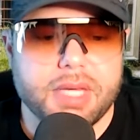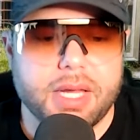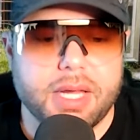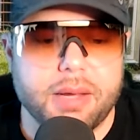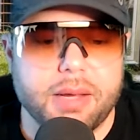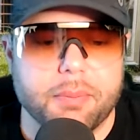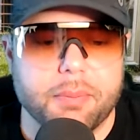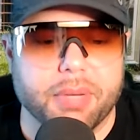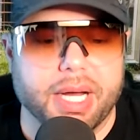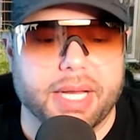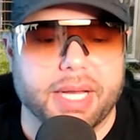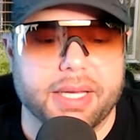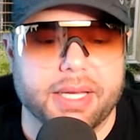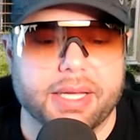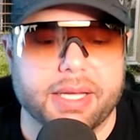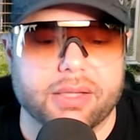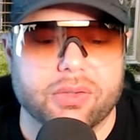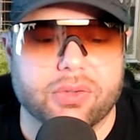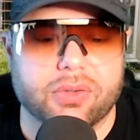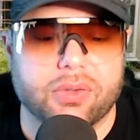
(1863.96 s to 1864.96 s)
but
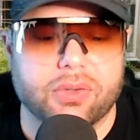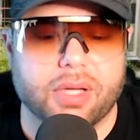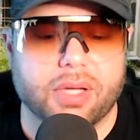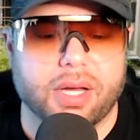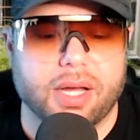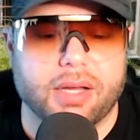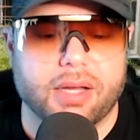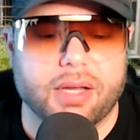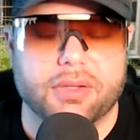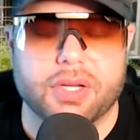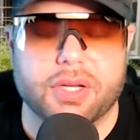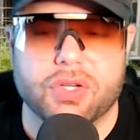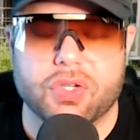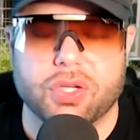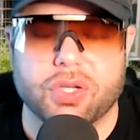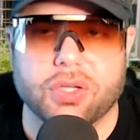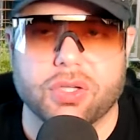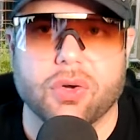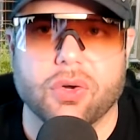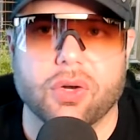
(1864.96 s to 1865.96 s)
it's
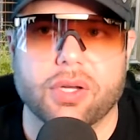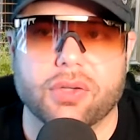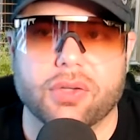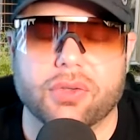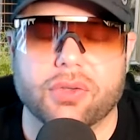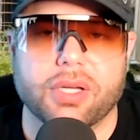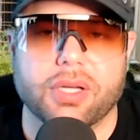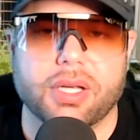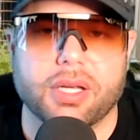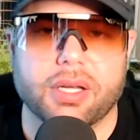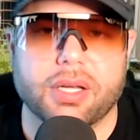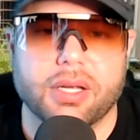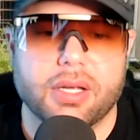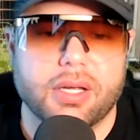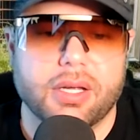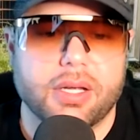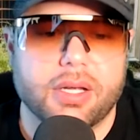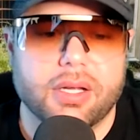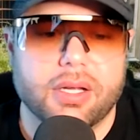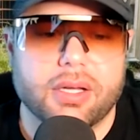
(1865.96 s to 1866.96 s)
digital currency.
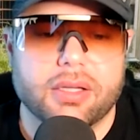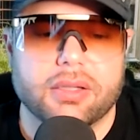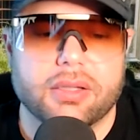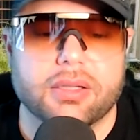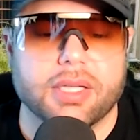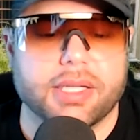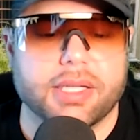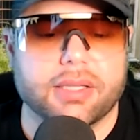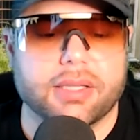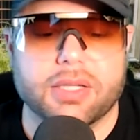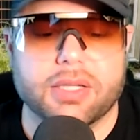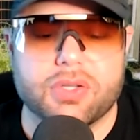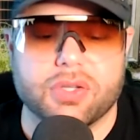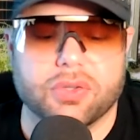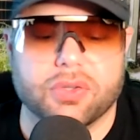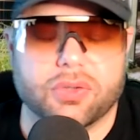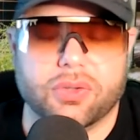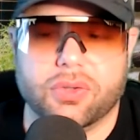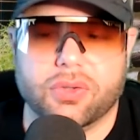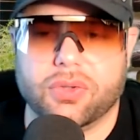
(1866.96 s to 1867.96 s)
Like, let's
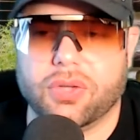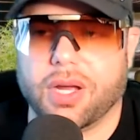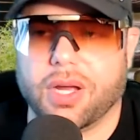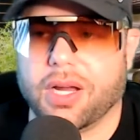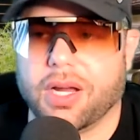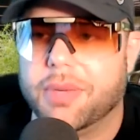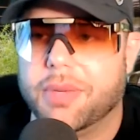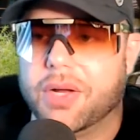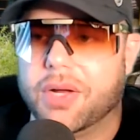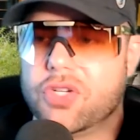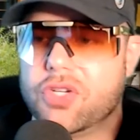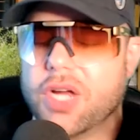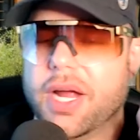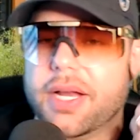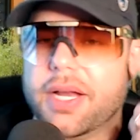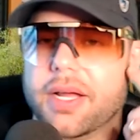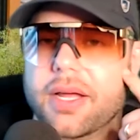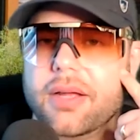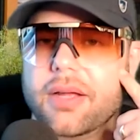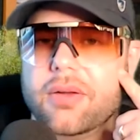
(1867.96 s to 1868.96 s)
just talk about
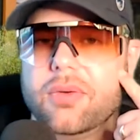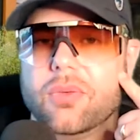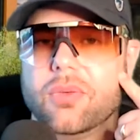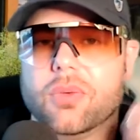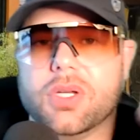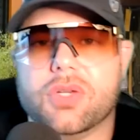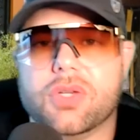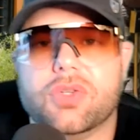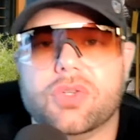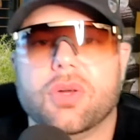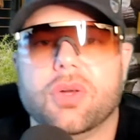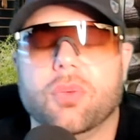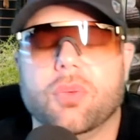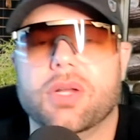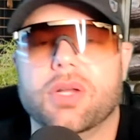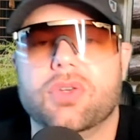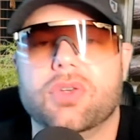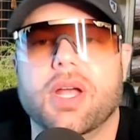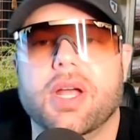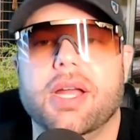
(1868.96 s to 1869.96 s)
China.
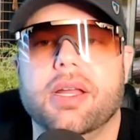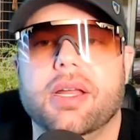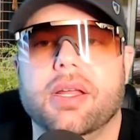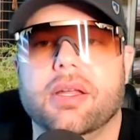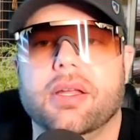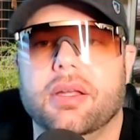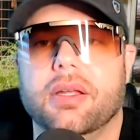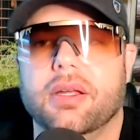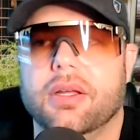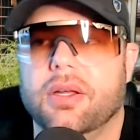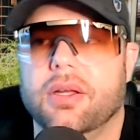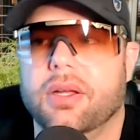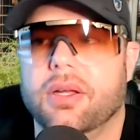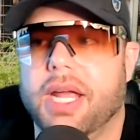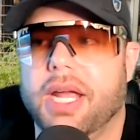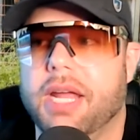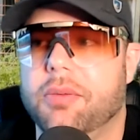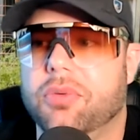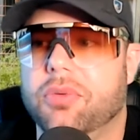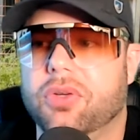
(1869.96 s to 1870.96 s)
What China
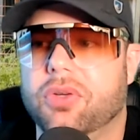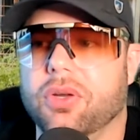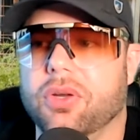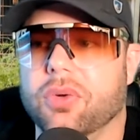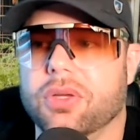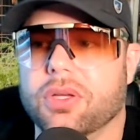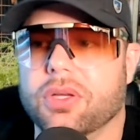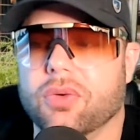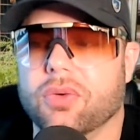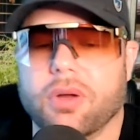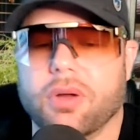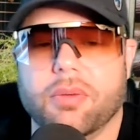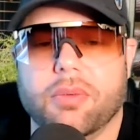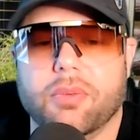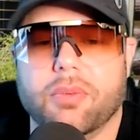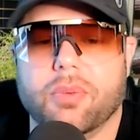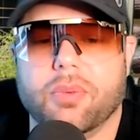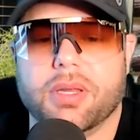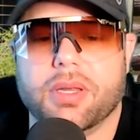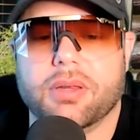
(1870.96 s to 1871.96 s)
aims to do
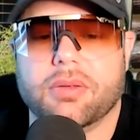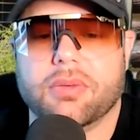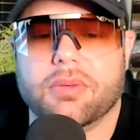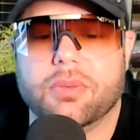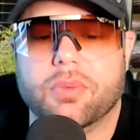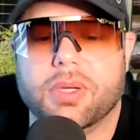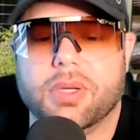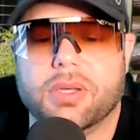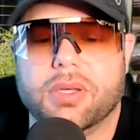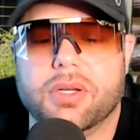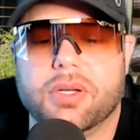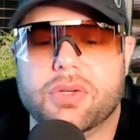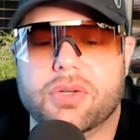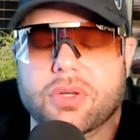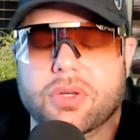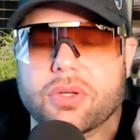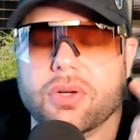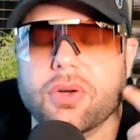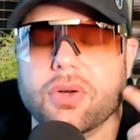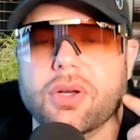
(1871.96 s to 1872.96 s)
with with
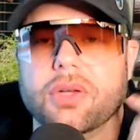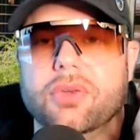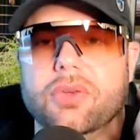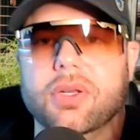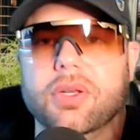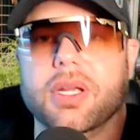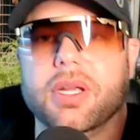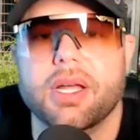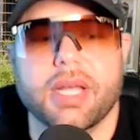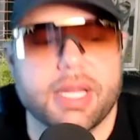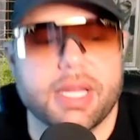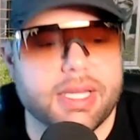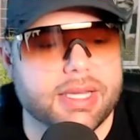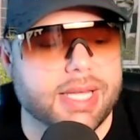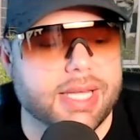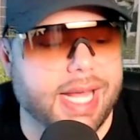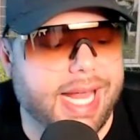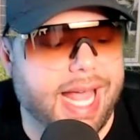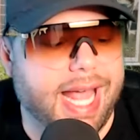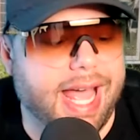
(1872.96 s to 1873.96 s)
digital currency,
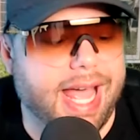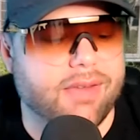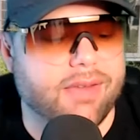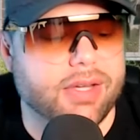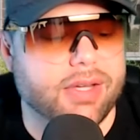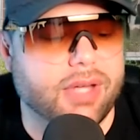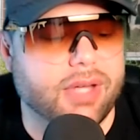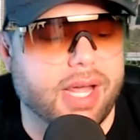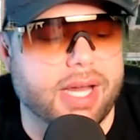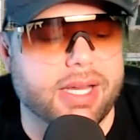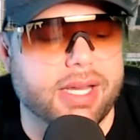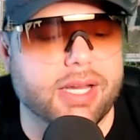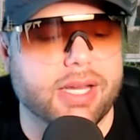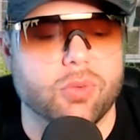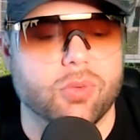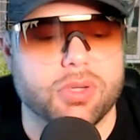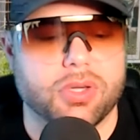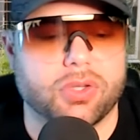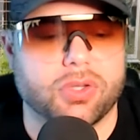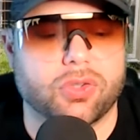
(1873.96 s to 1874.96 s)
they have it tied in
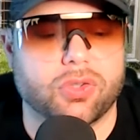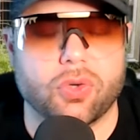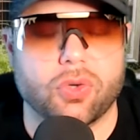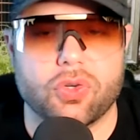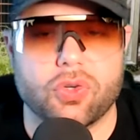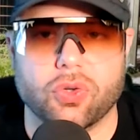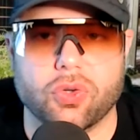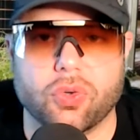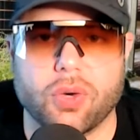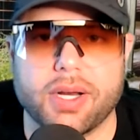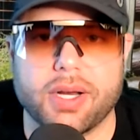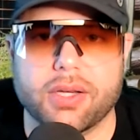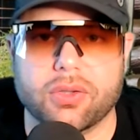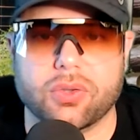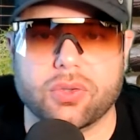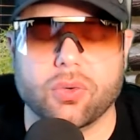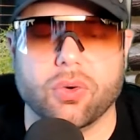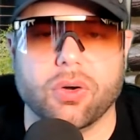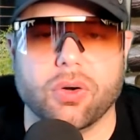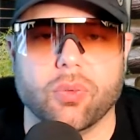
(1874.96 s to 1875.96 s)
with a social credit
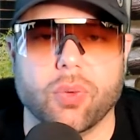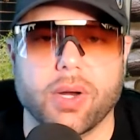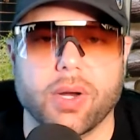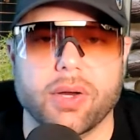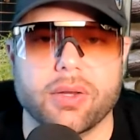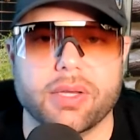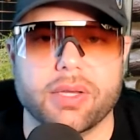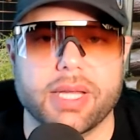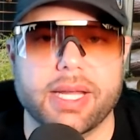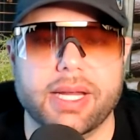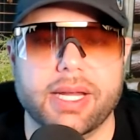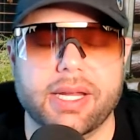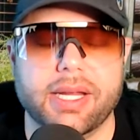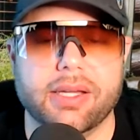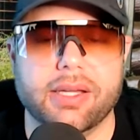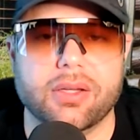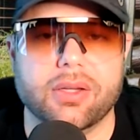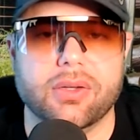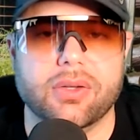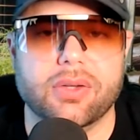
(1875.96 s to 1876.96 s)
score where they
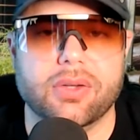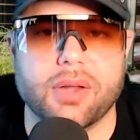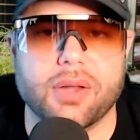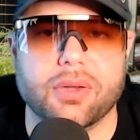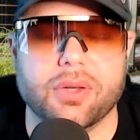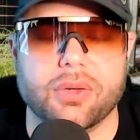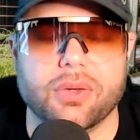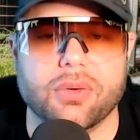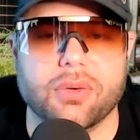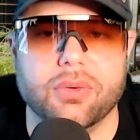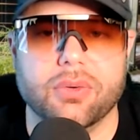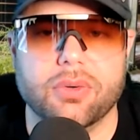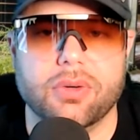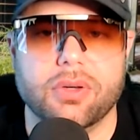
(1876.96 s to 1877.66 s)
can tell you,